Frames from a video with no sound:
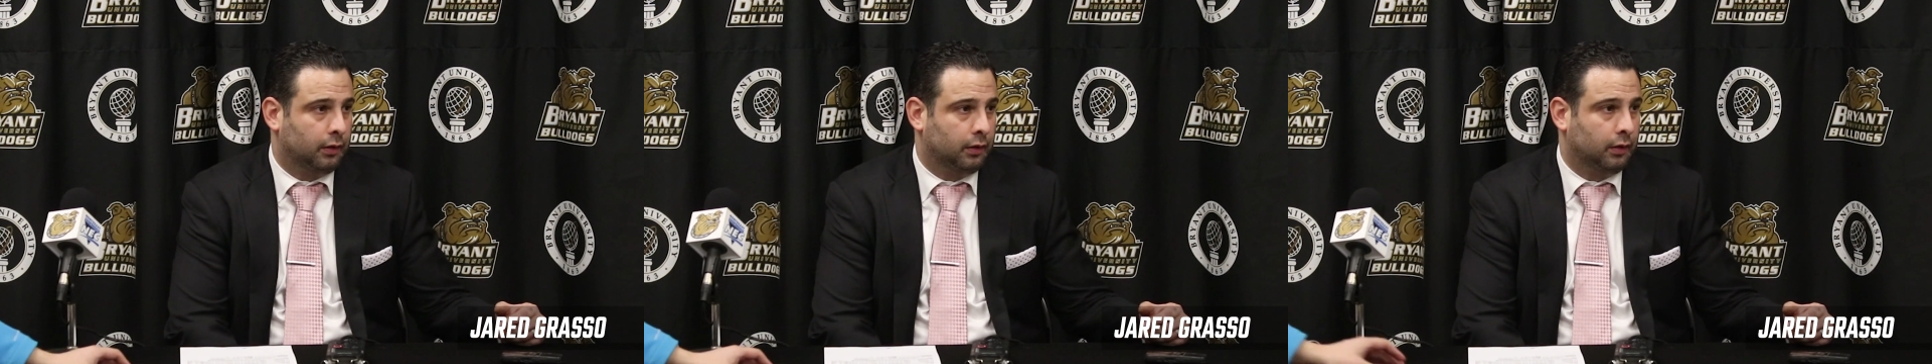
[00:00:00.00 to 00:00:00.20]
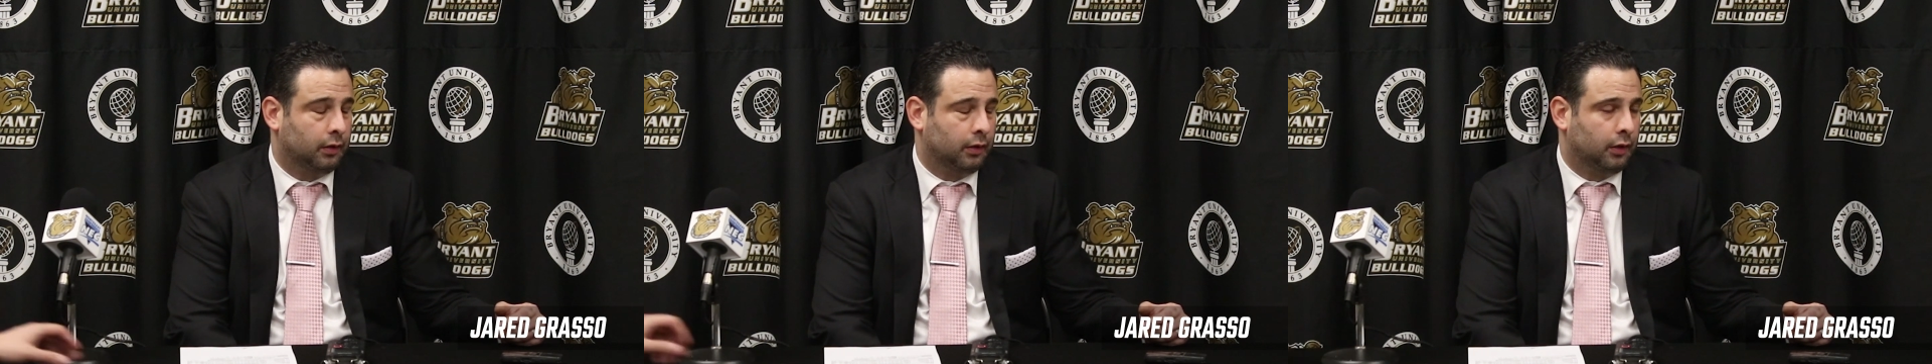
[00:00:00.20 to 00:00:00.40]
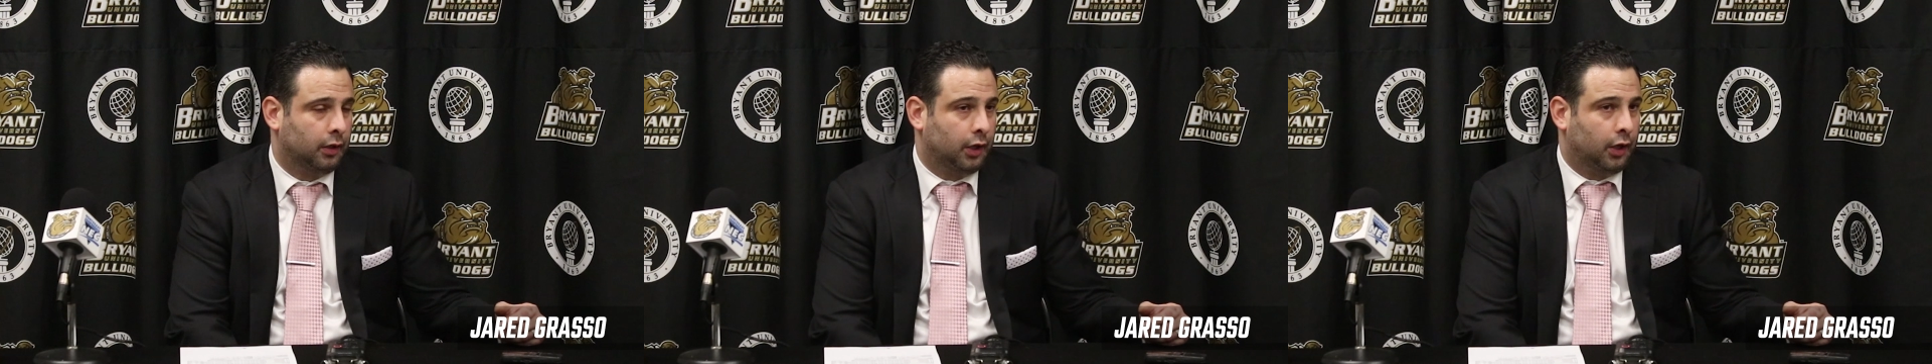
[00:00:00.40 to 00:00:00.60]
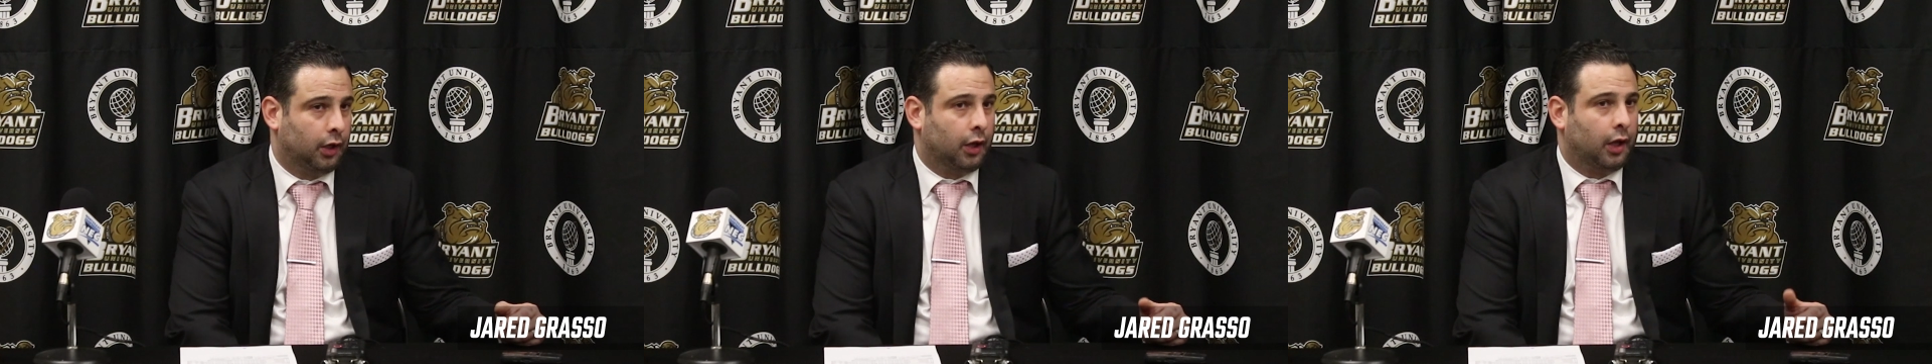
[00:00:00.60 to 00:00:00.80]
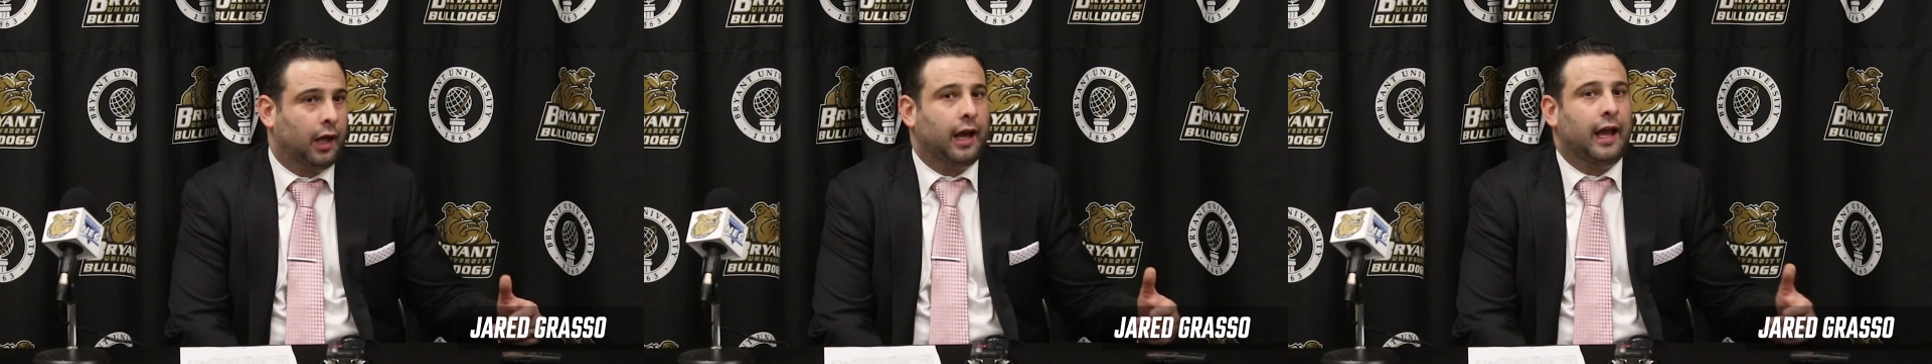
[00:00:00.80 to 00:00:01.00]
energy guy
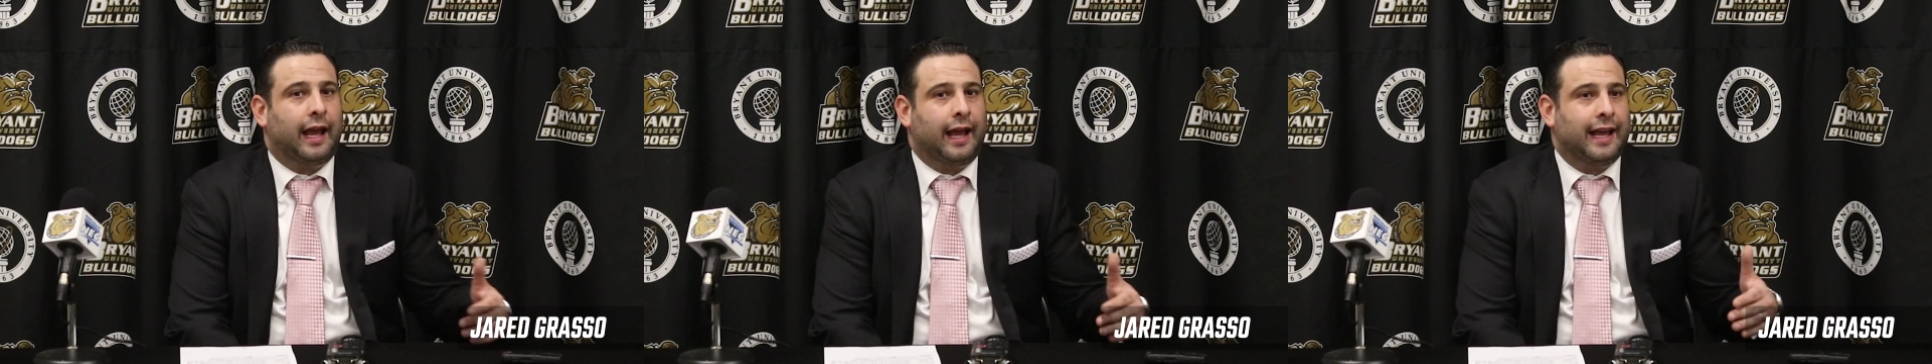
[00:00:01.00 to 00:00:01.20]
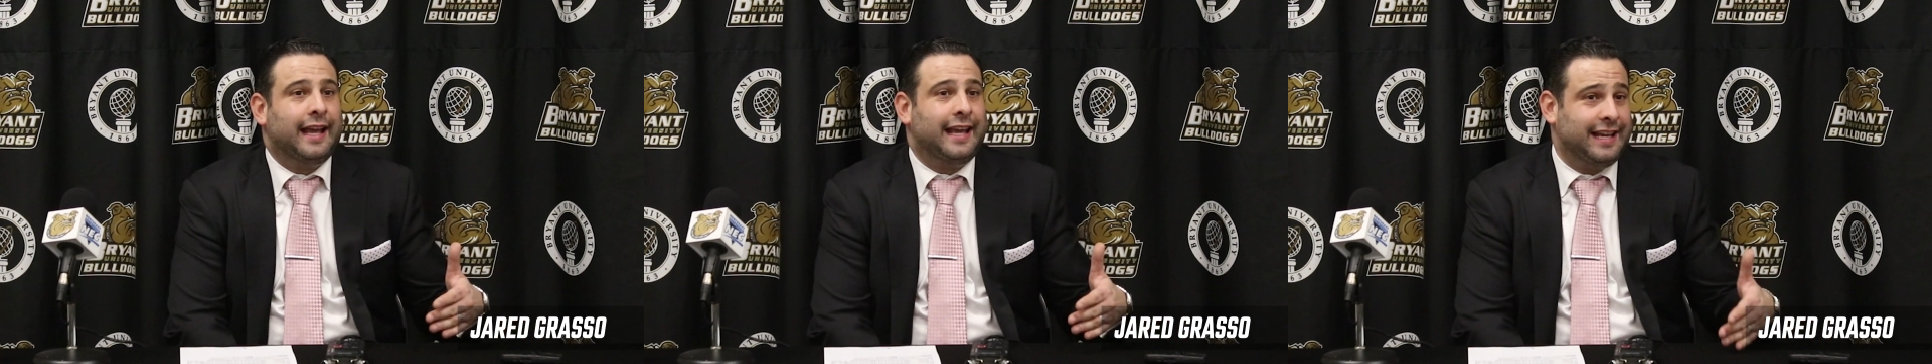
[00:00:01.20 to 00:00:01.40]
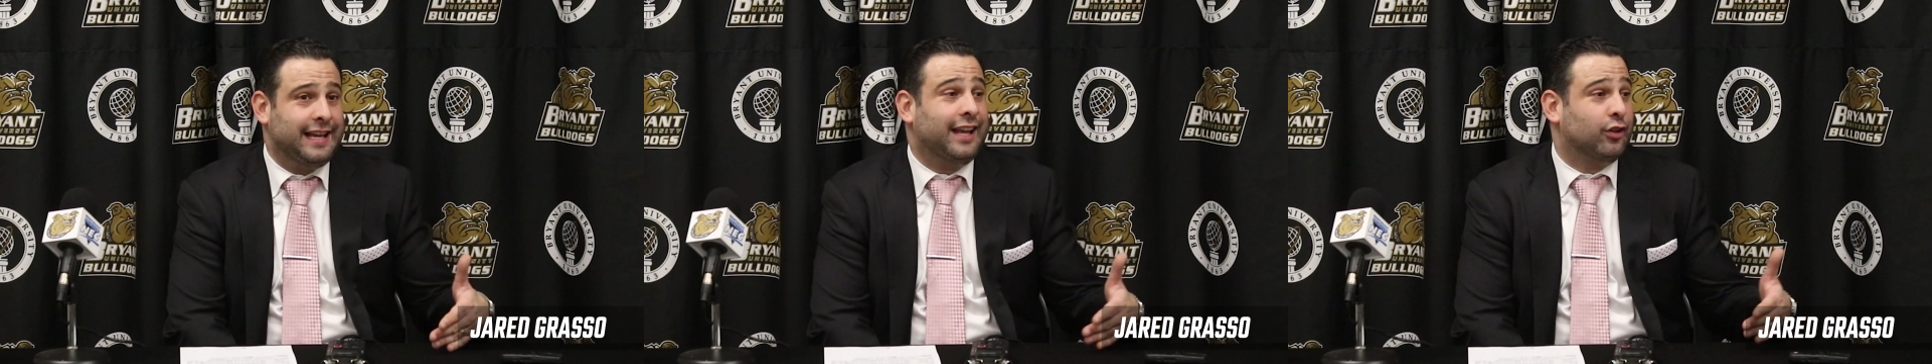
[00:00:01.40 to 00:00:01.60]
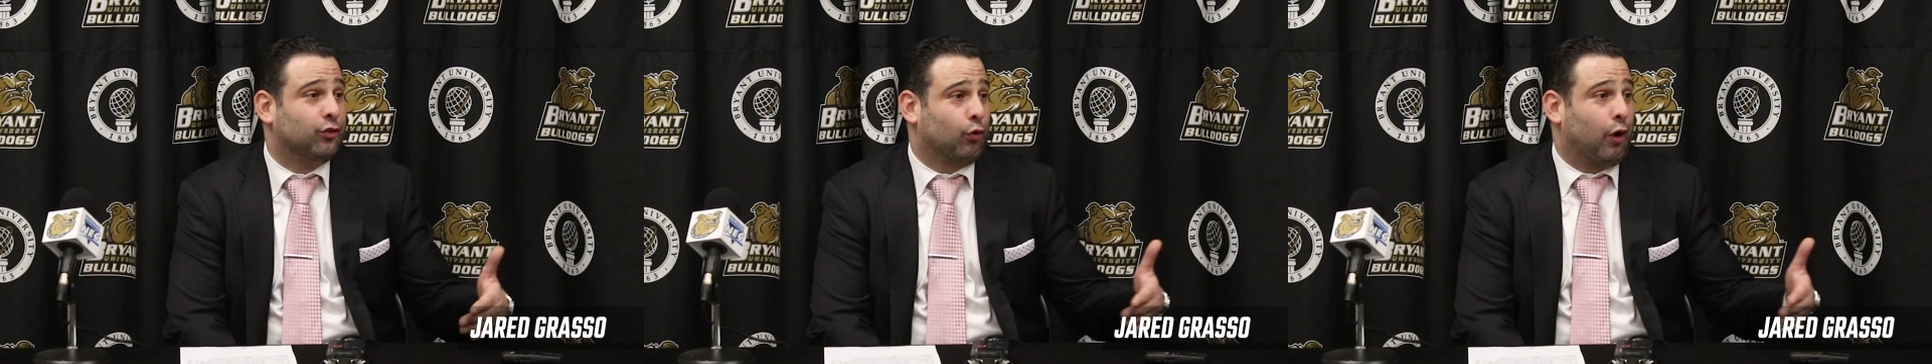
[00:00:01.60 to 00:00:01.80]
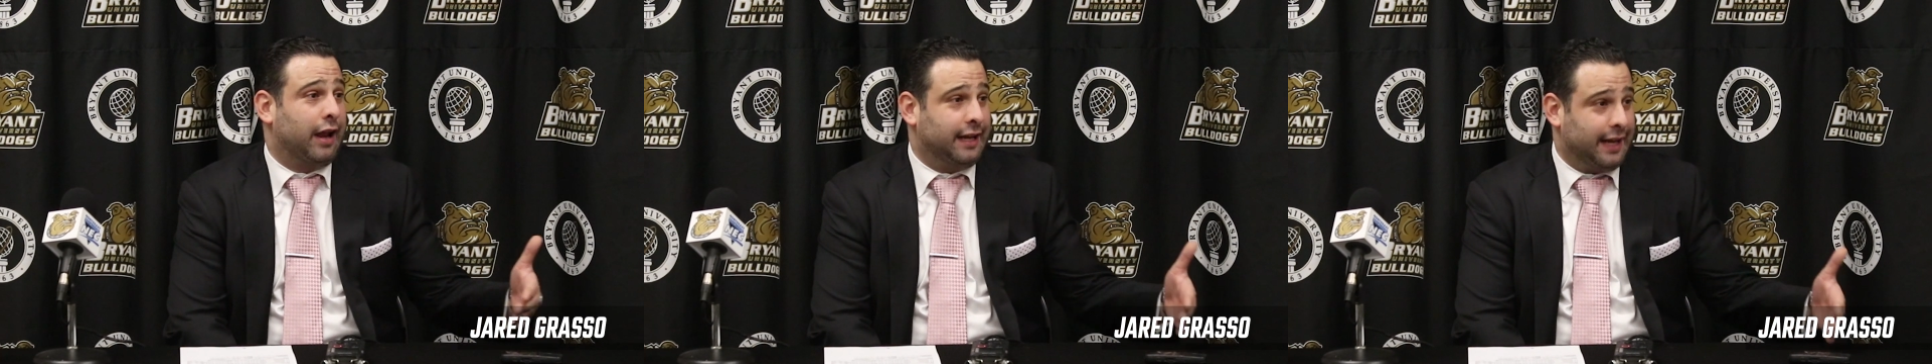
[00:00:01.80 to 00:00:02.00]
for you guys? He
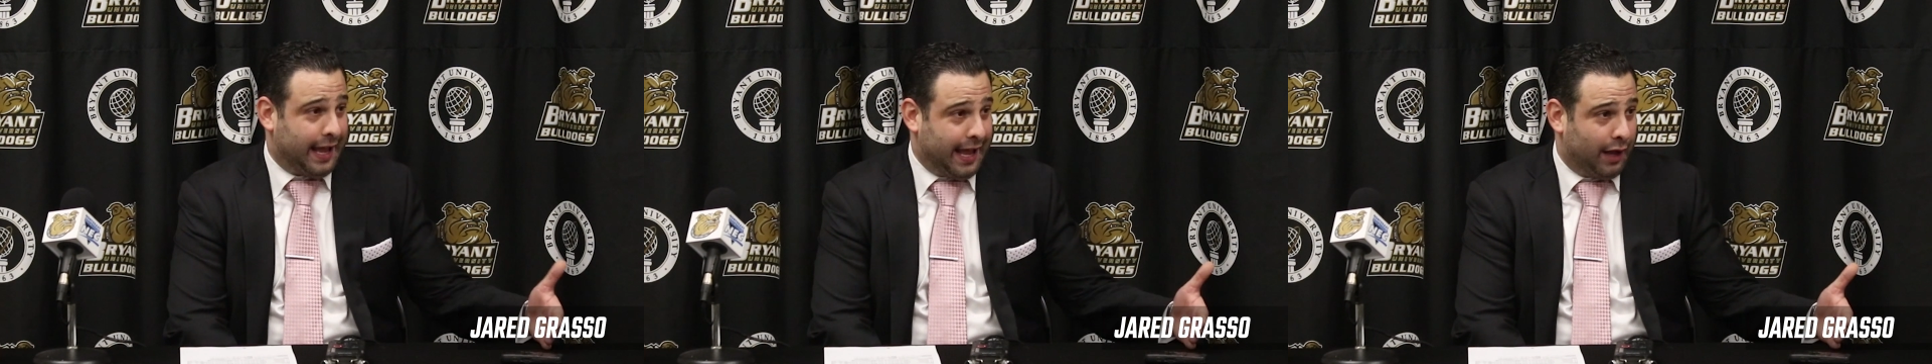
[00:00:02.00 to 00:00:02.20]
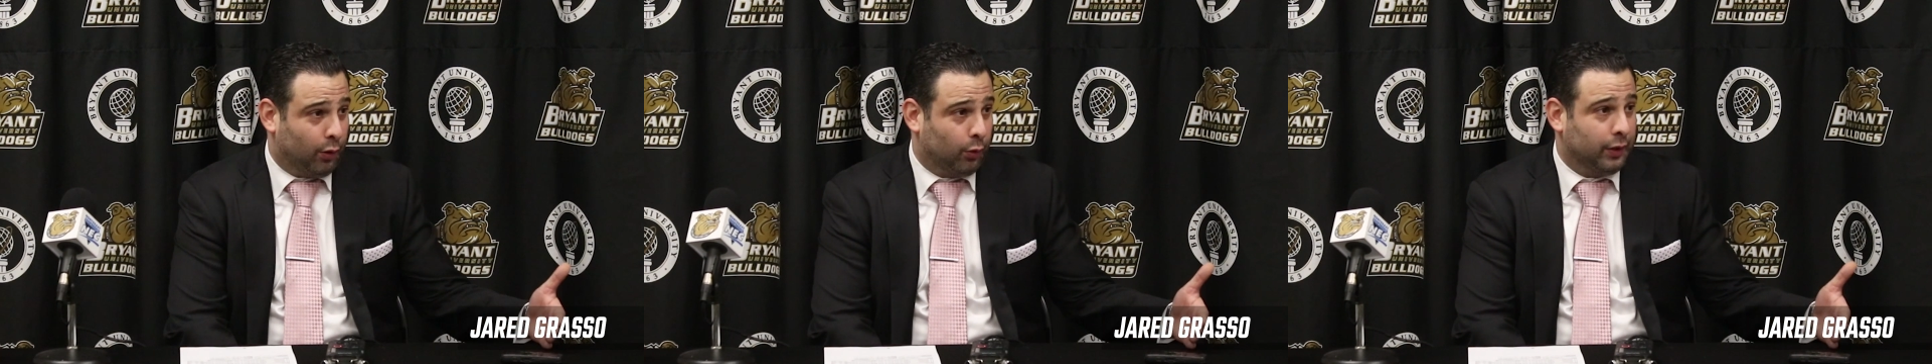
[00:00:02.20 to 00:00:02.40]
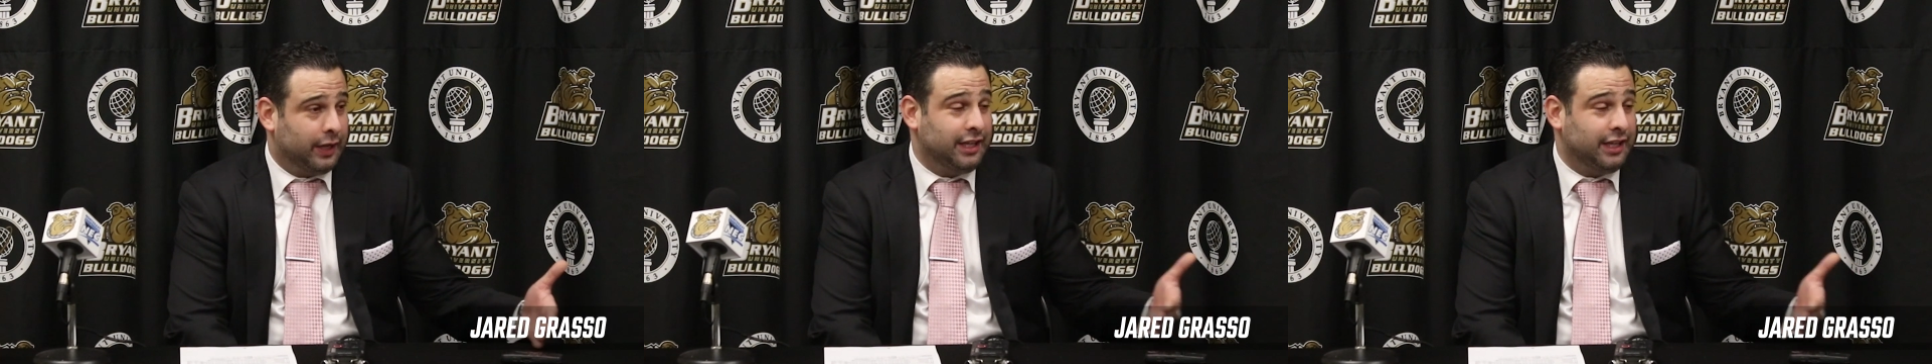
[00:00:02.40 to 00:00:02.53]
is right now.